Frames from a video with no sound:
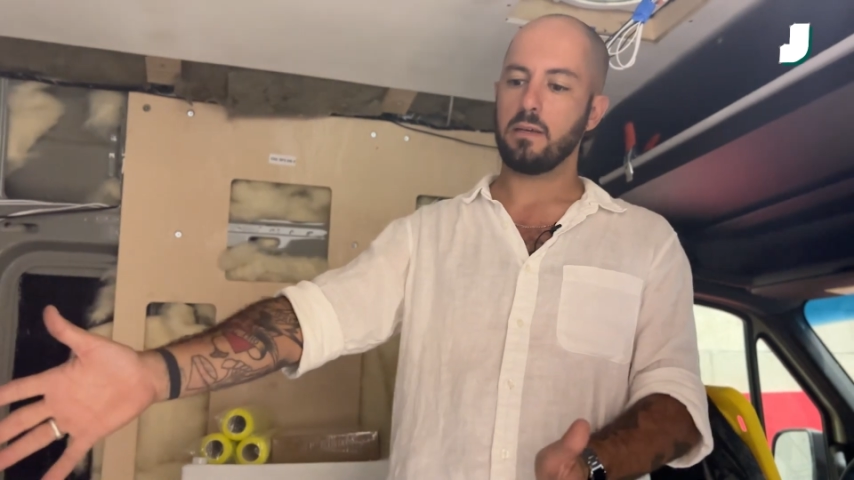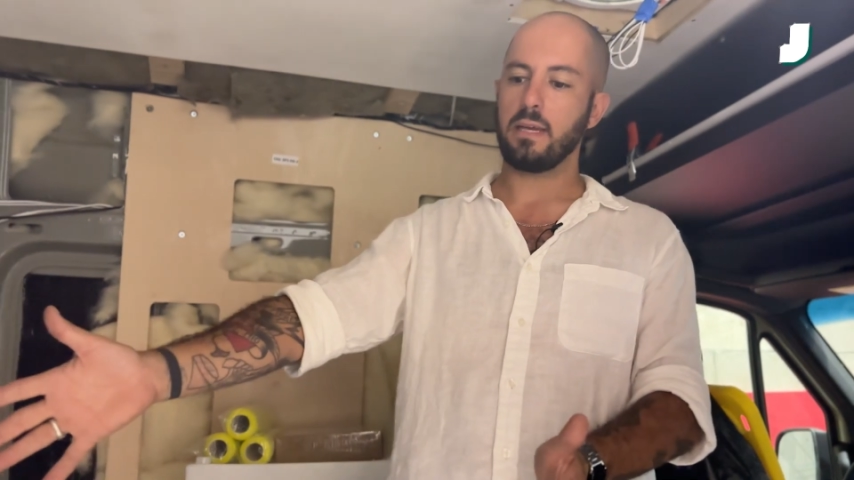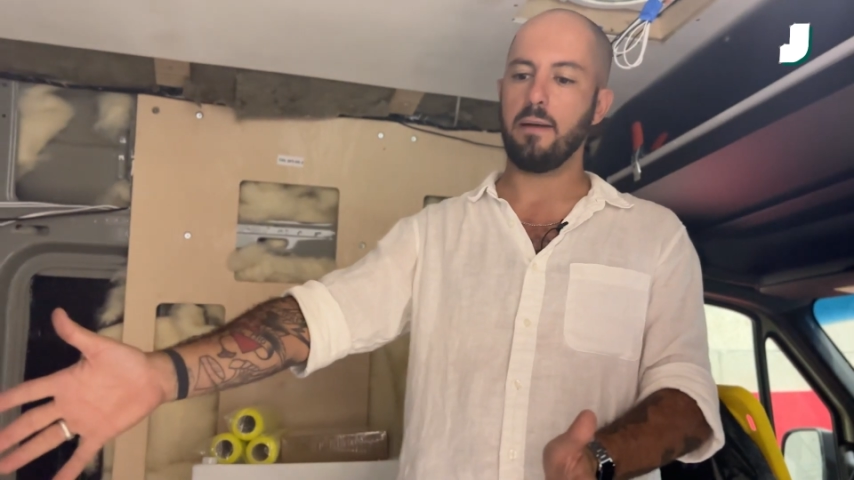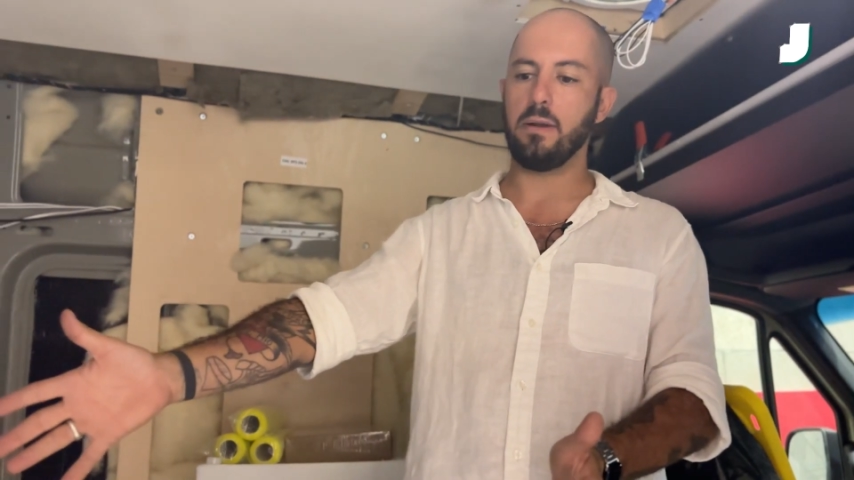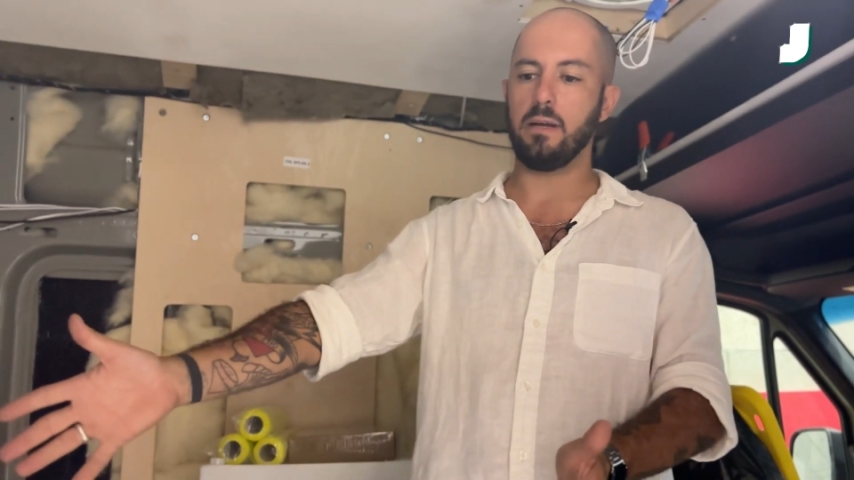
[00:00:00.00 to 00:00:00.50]

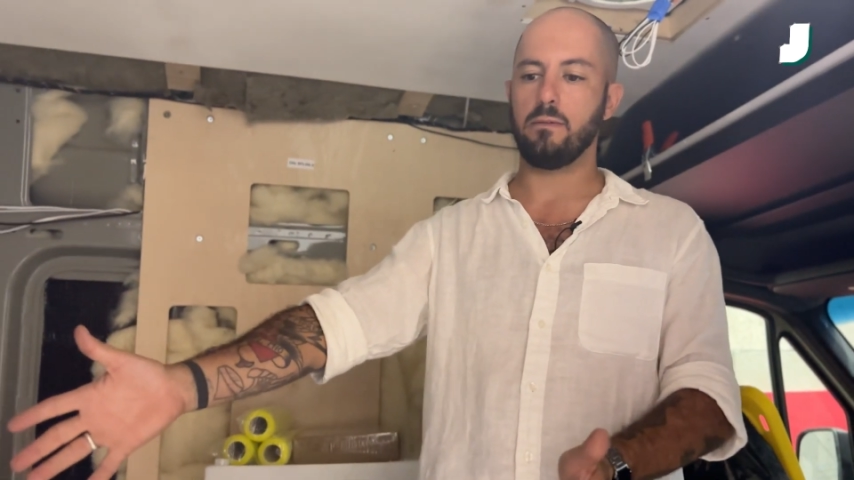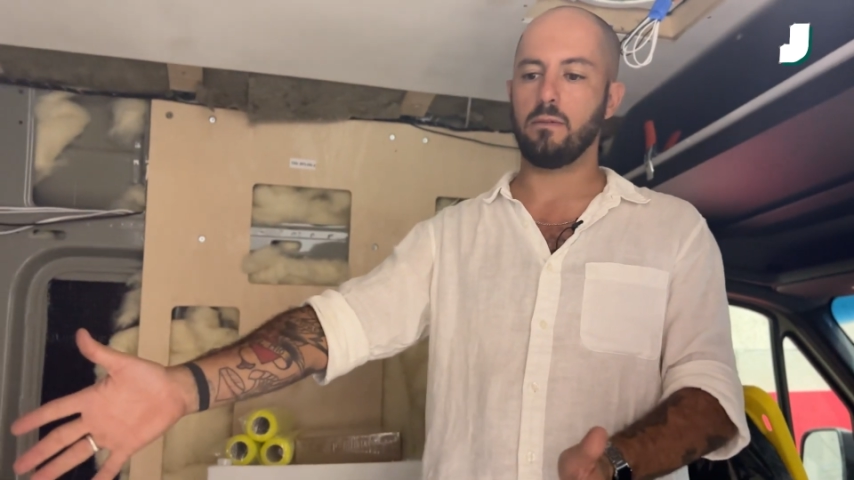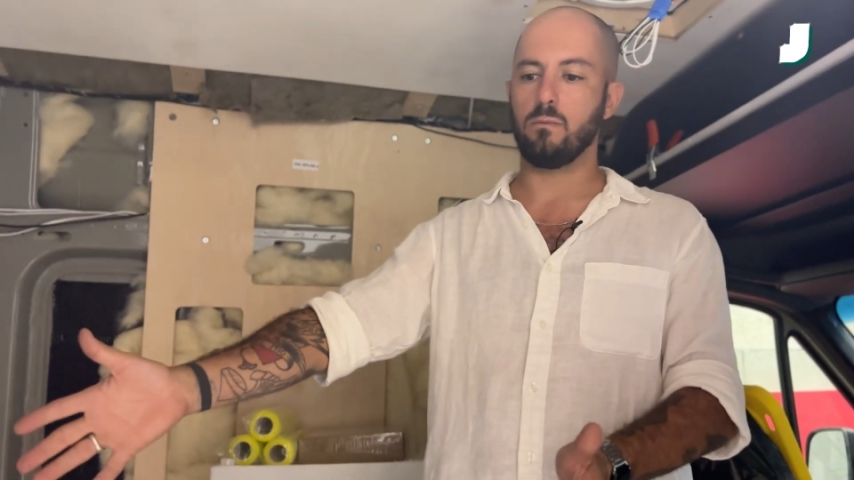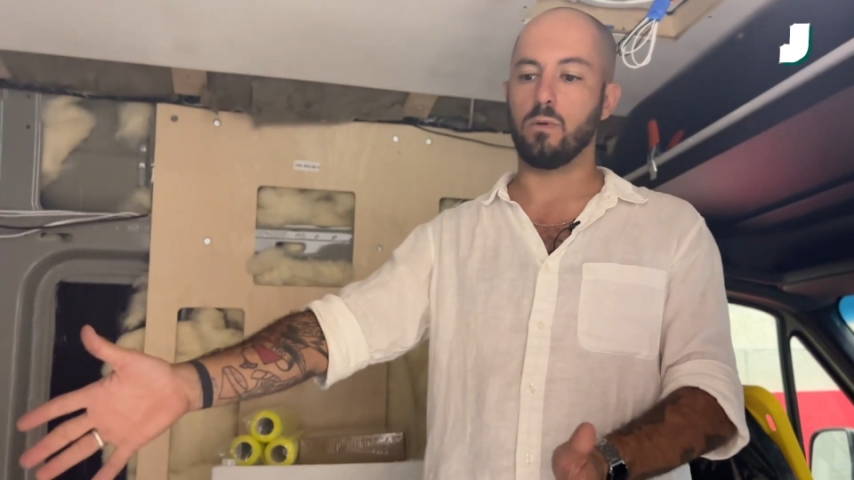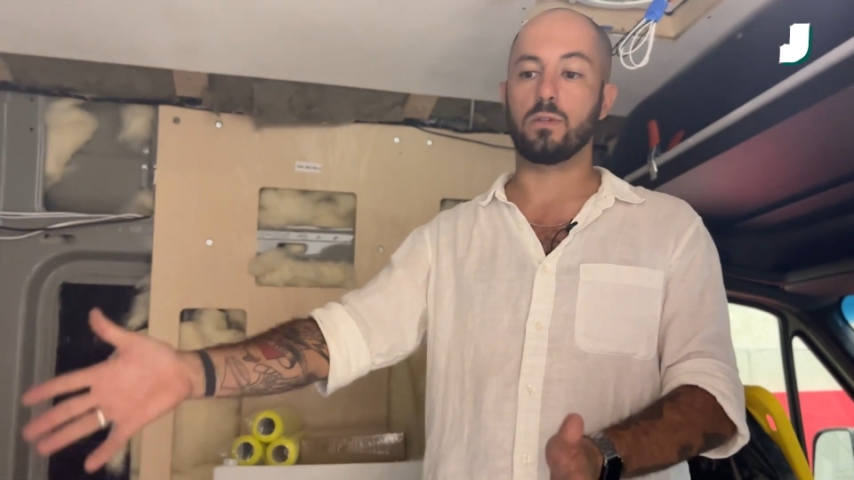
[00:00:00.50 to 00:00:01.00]
cabinet,
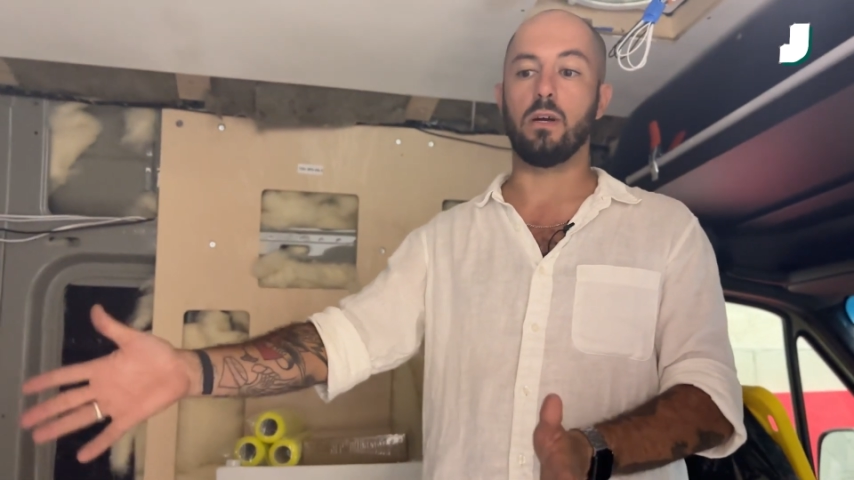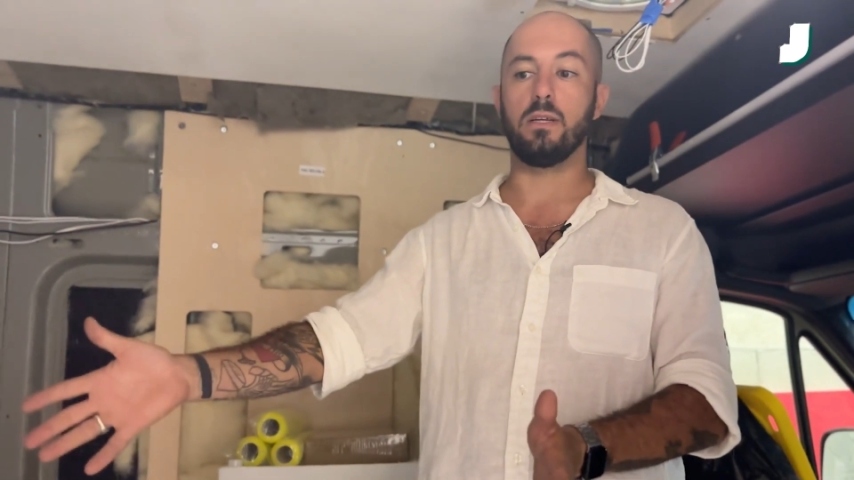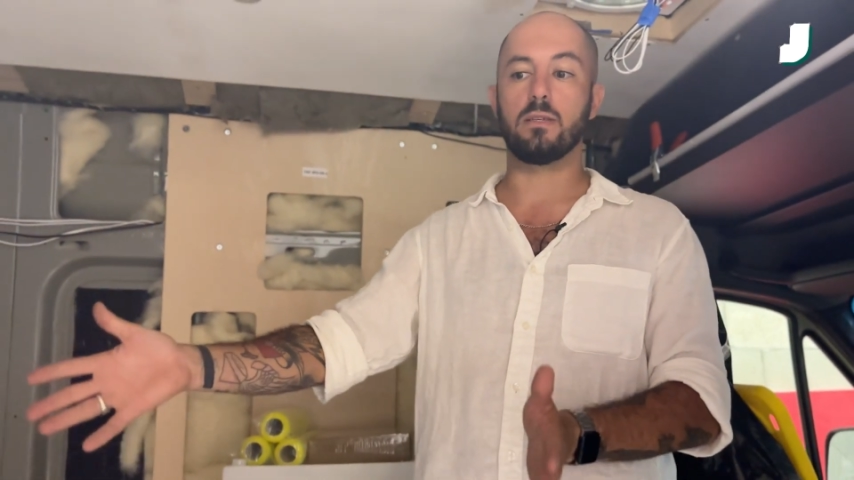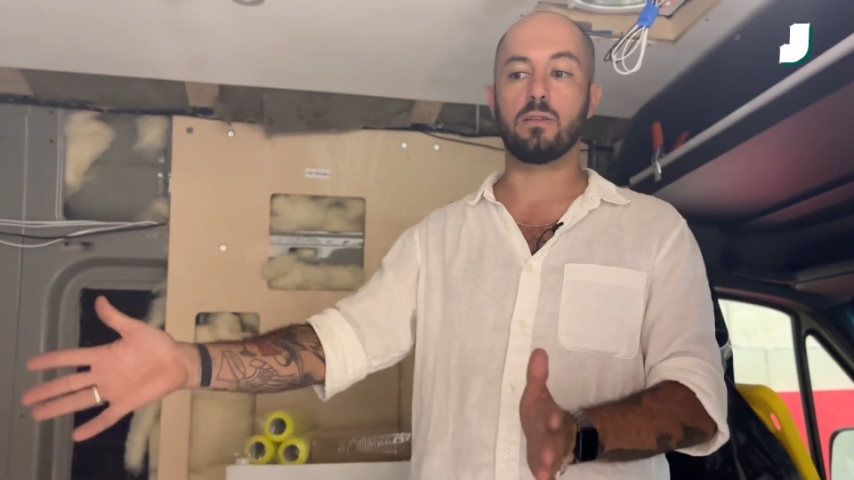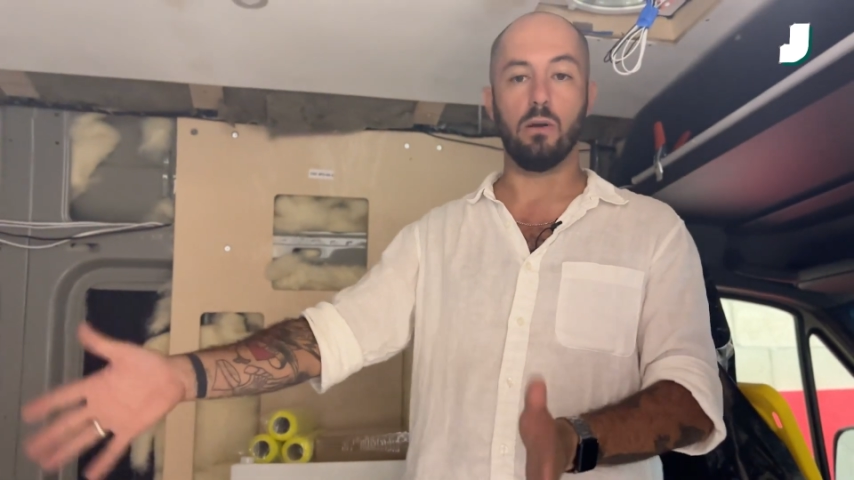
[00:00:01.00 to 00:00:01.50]
well, sorry,
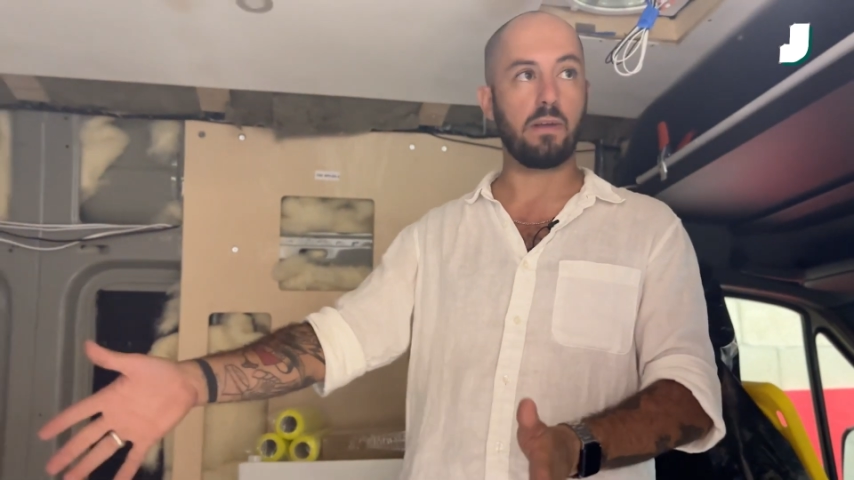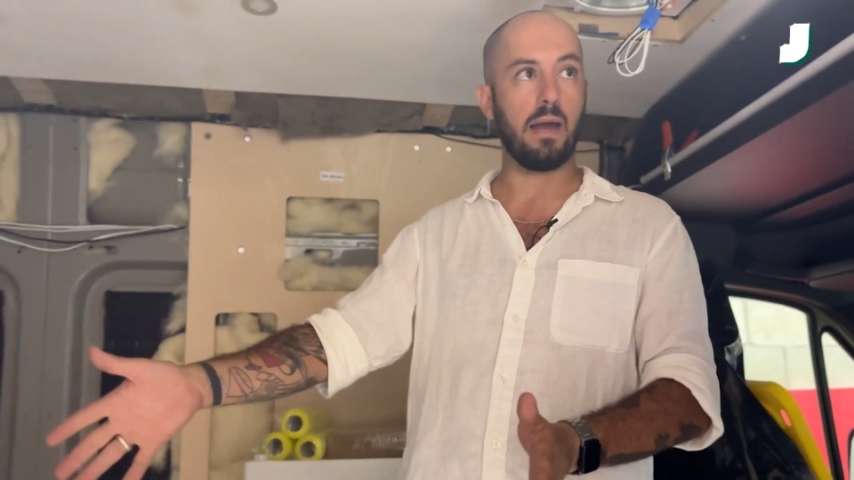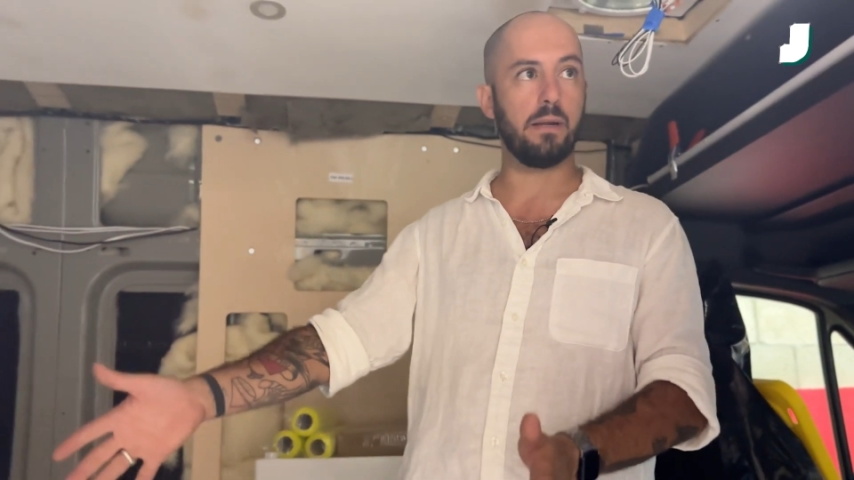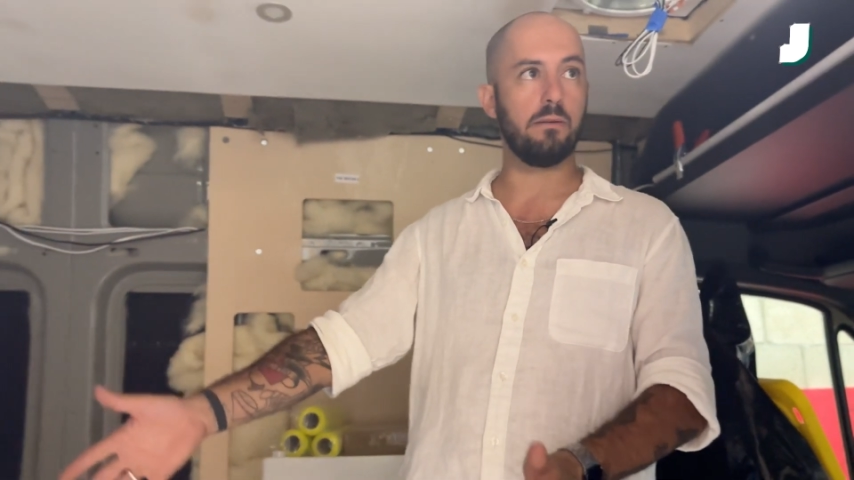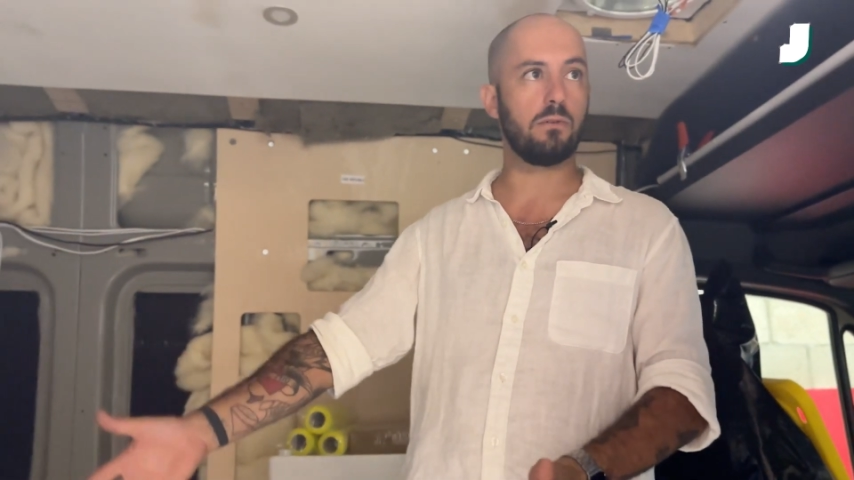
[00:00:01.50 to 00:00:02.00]
the stove cabinet,